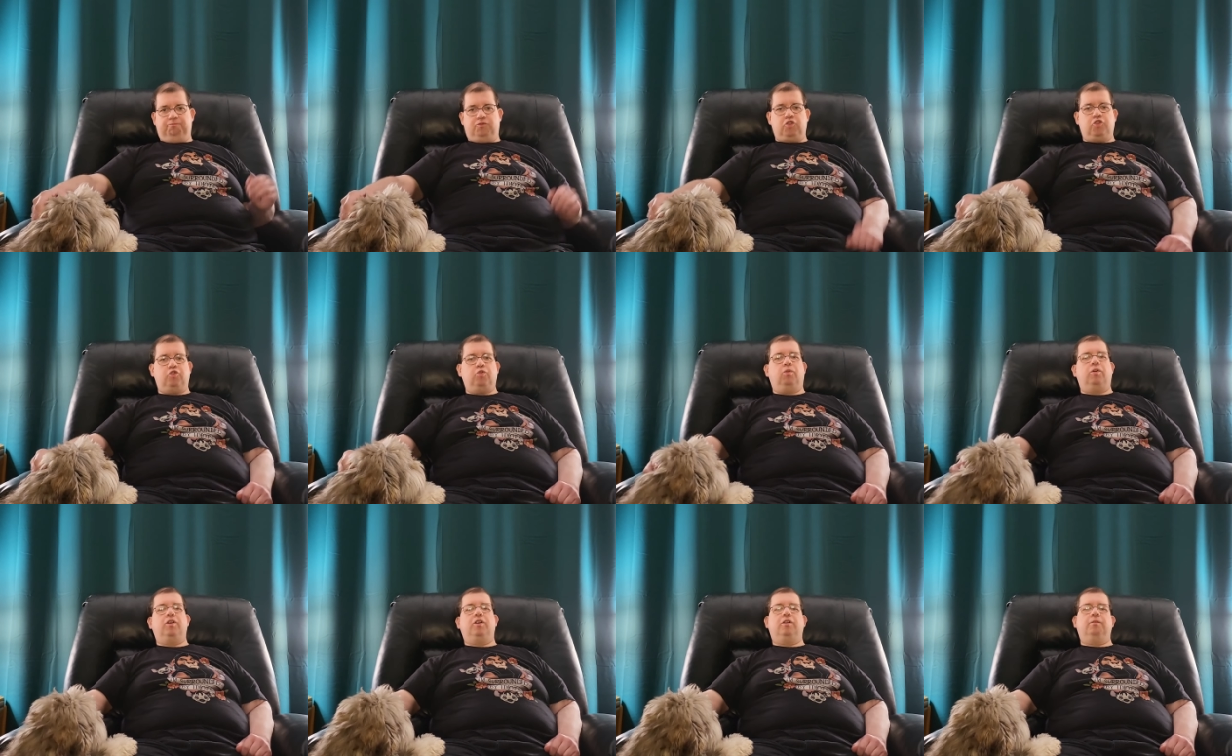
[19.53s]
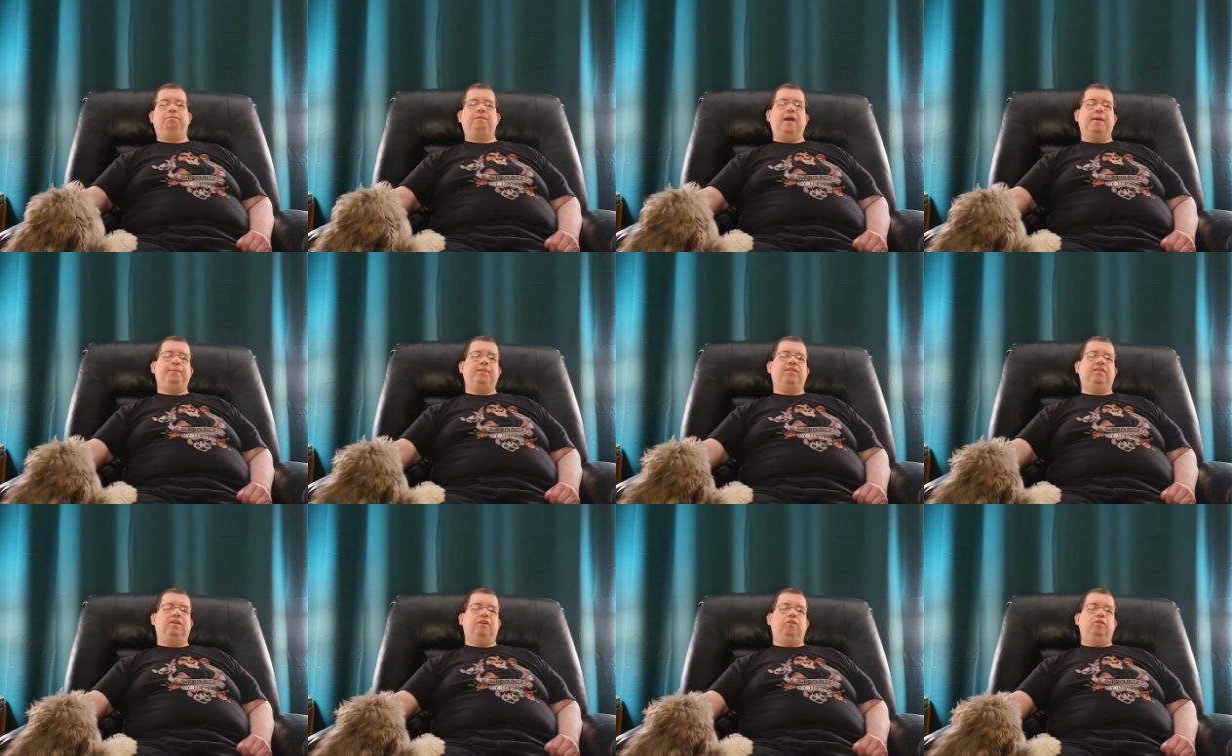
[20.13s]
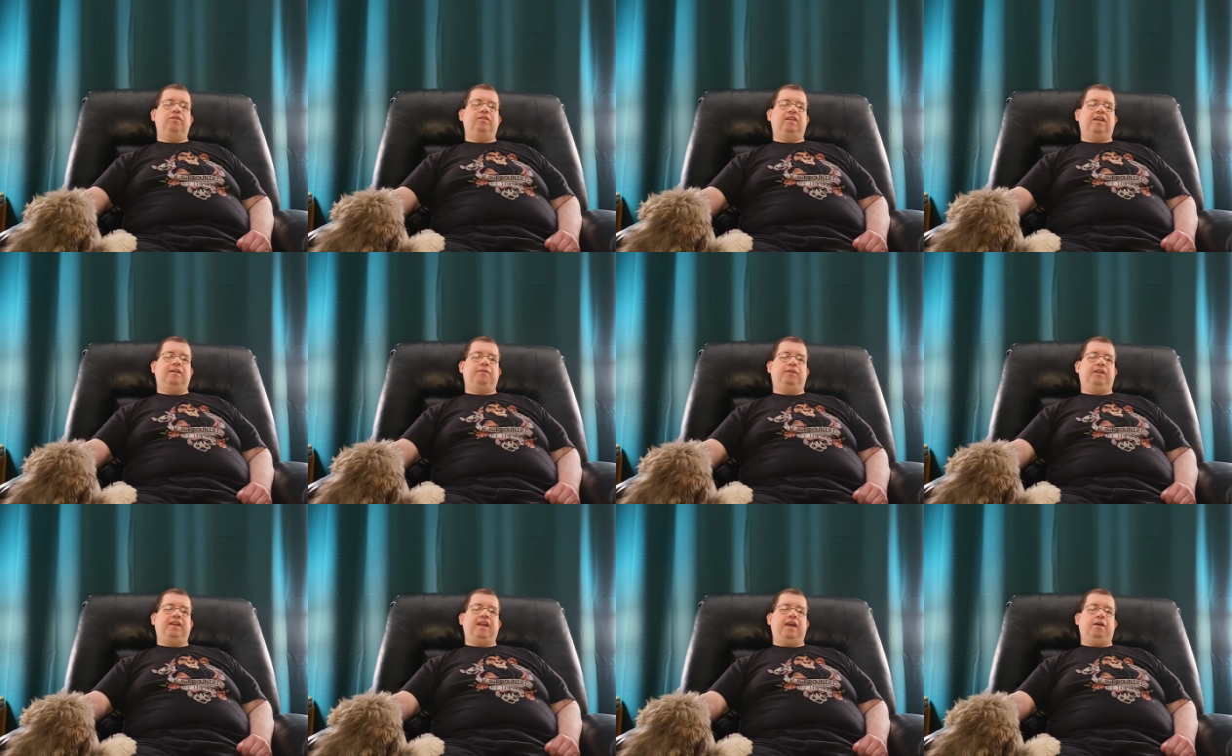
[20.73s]
shorter episodes
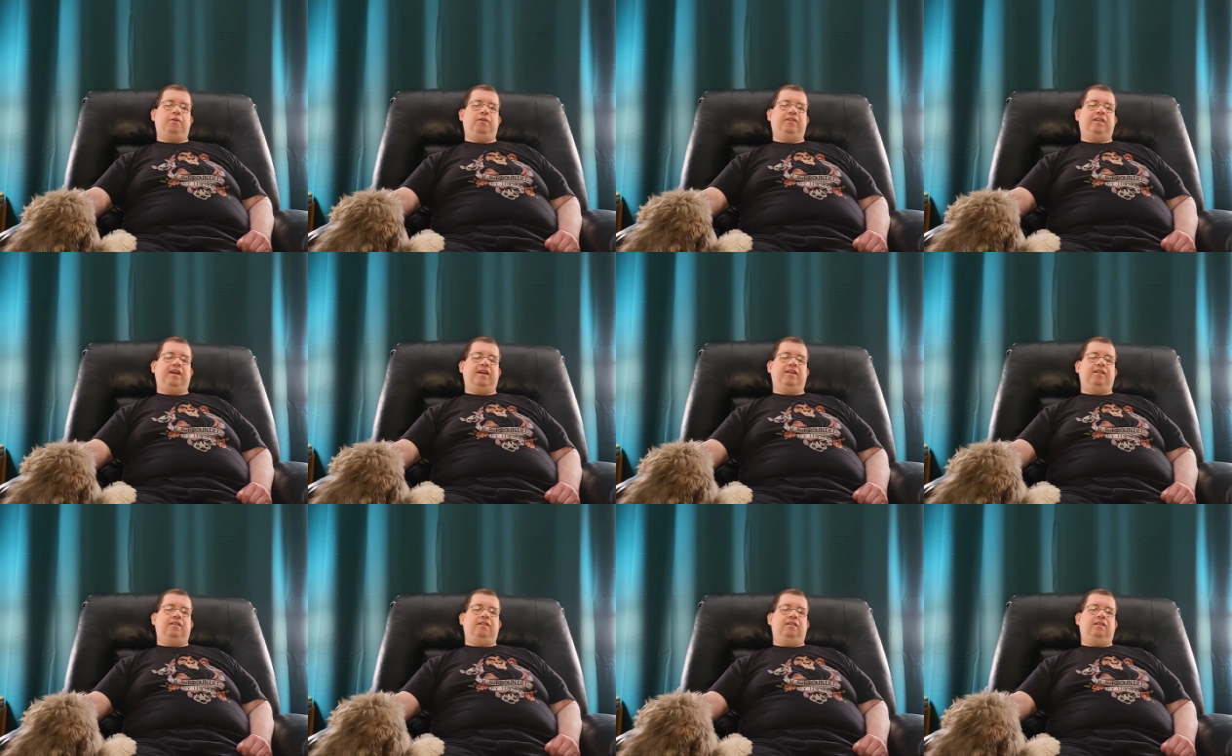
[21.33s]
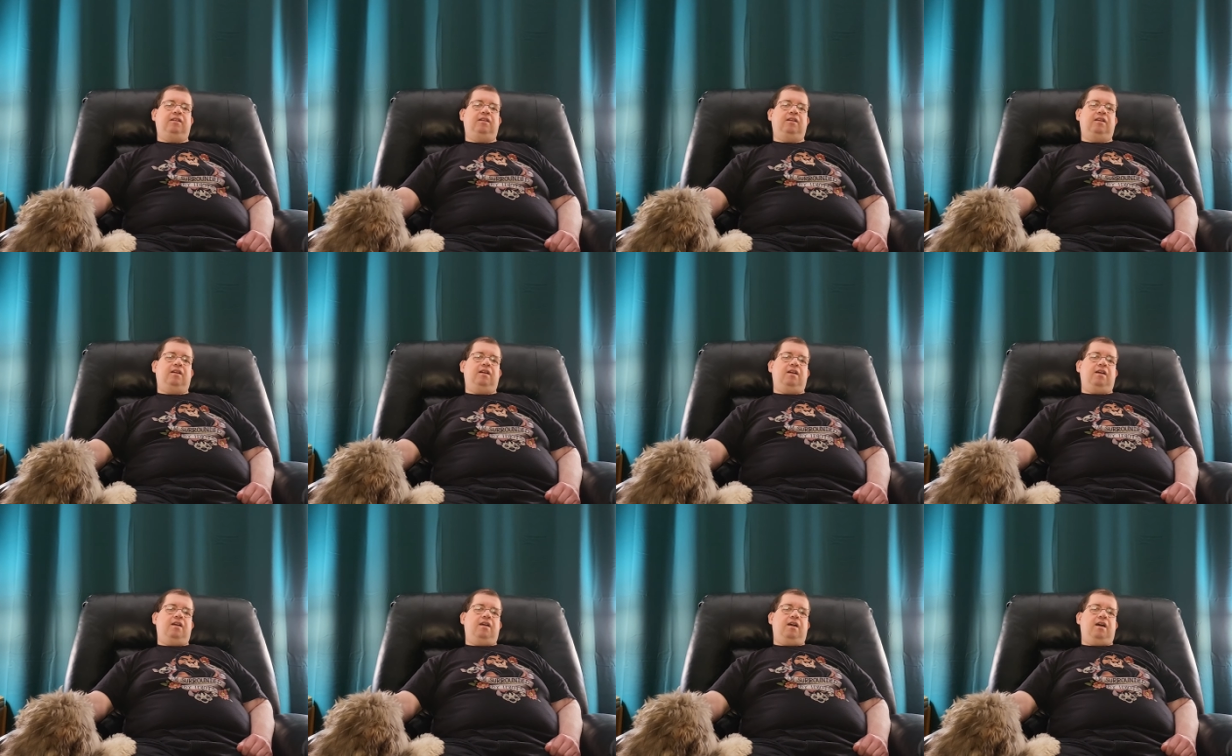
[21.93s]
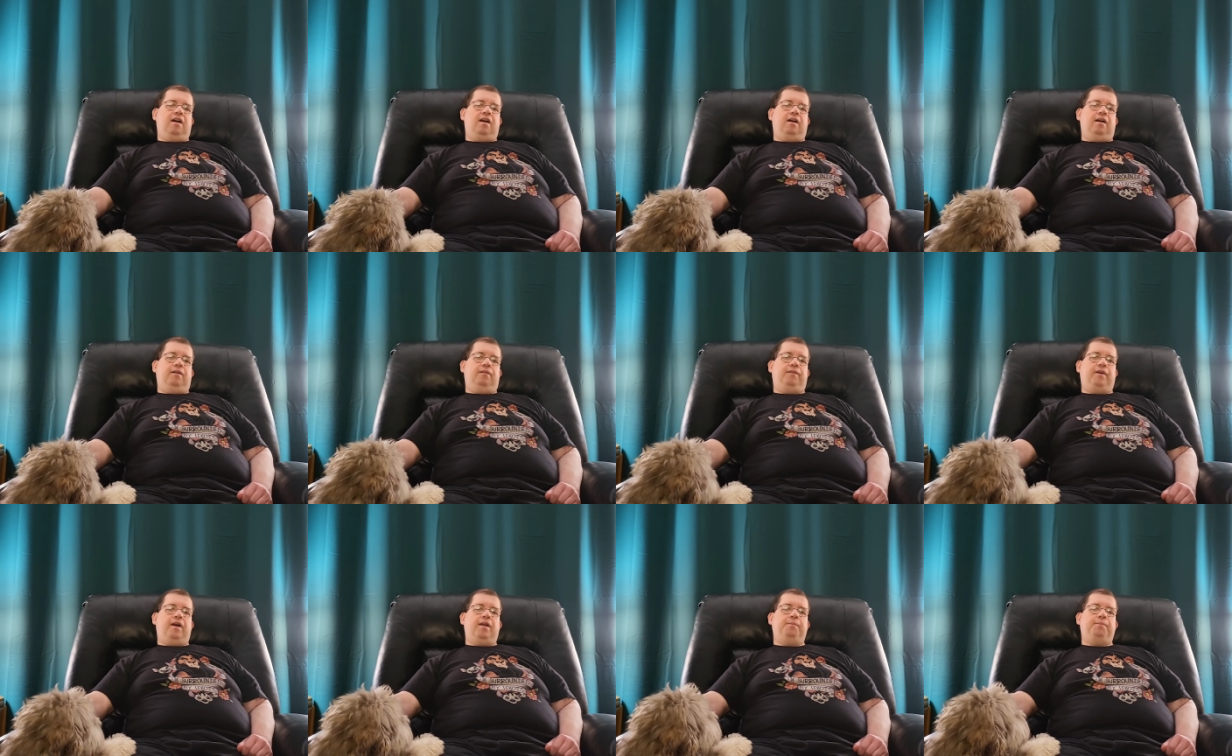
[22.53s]
every now and then
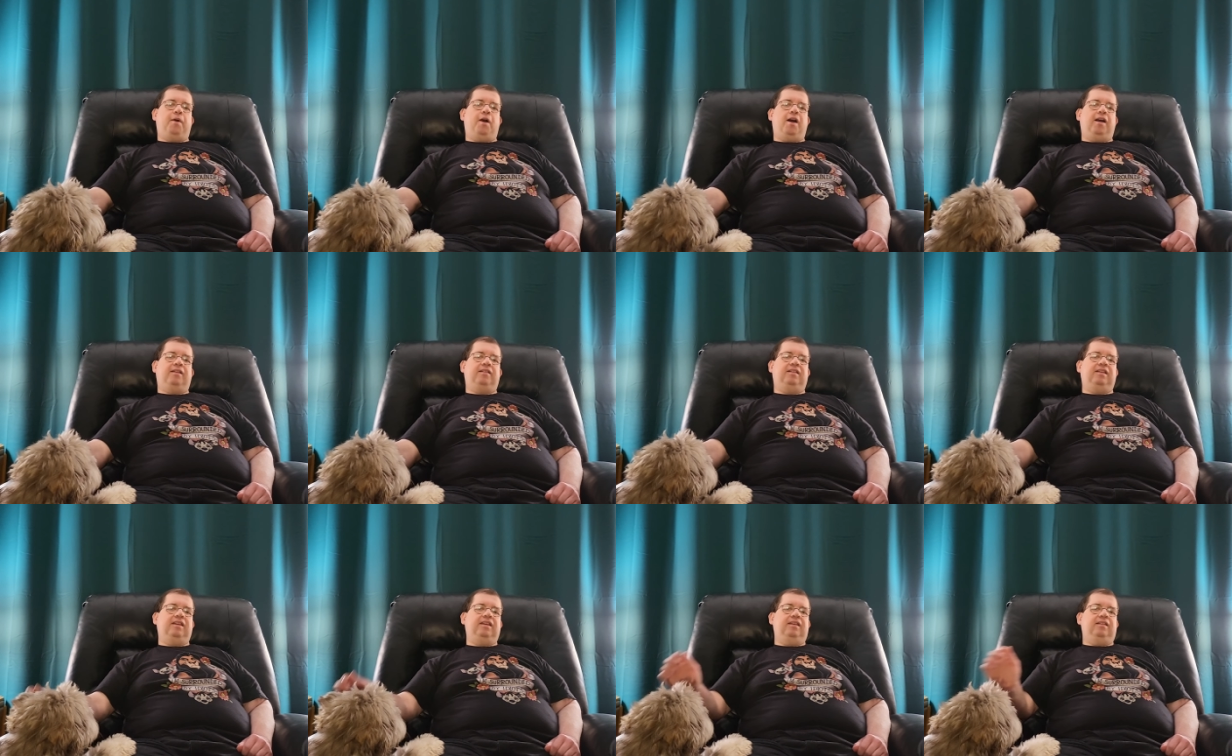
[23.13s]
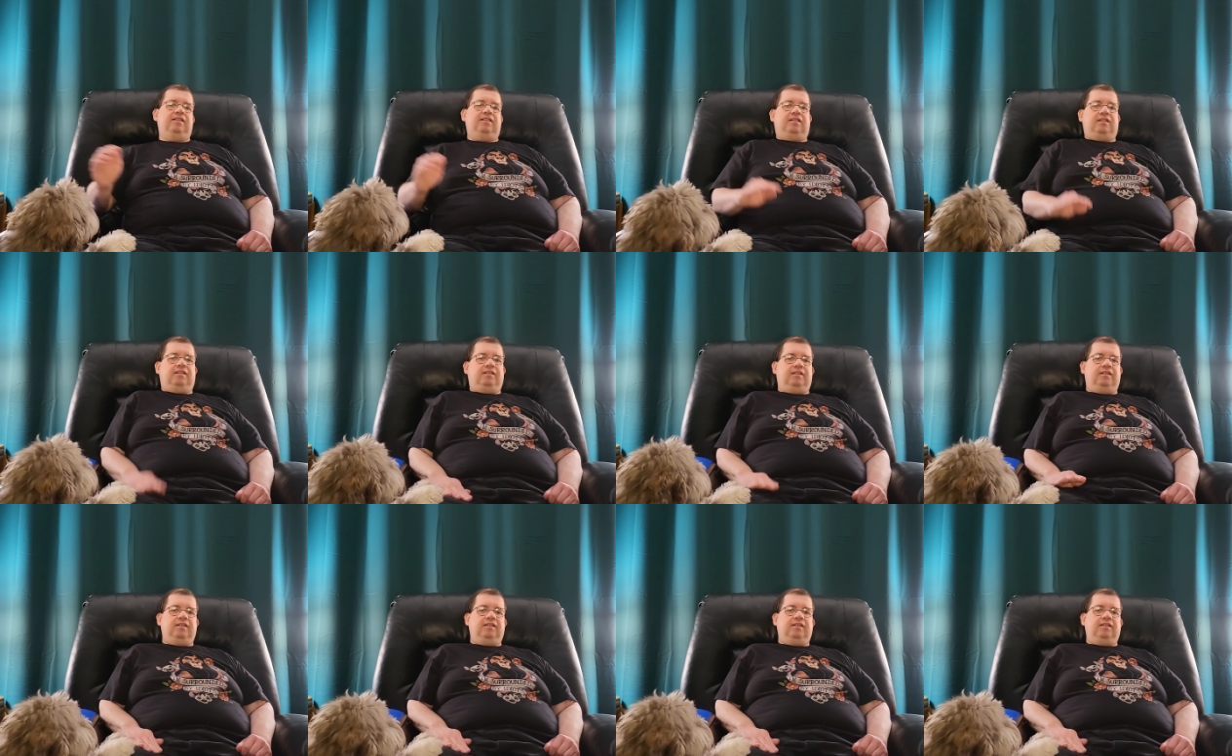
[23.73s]
of unboxings,